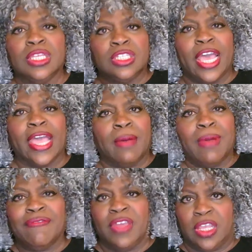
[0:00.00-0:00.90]
check out
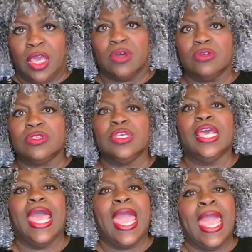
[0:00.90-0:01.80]
my videos,
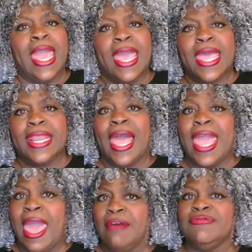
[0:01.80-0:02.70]
and I
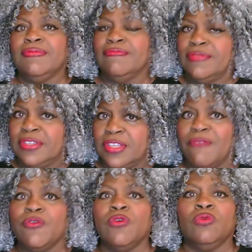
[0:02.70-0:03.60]
have
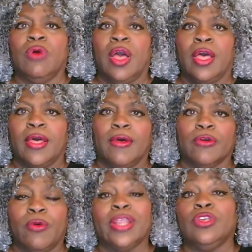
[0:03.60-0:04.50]
several
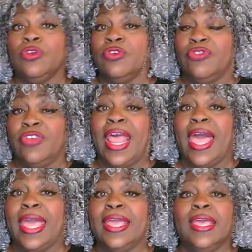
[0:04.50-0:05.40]
credit unions
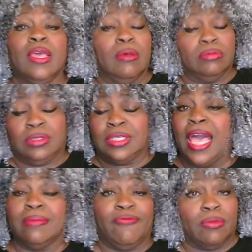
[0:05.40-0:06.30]
that
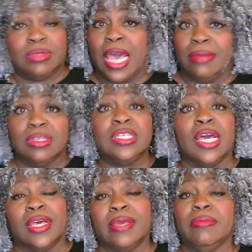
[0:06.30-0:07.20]
from time to
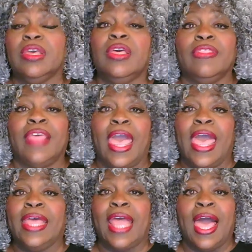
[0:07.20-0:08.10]
time
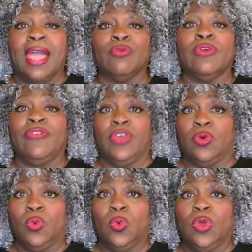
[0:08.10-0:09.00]
that I
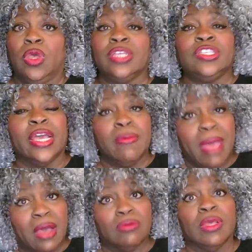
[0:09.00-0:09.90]
review, and check them
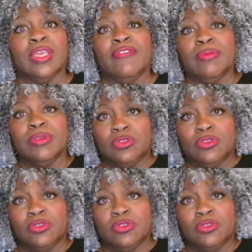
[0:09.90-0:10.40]
out and give them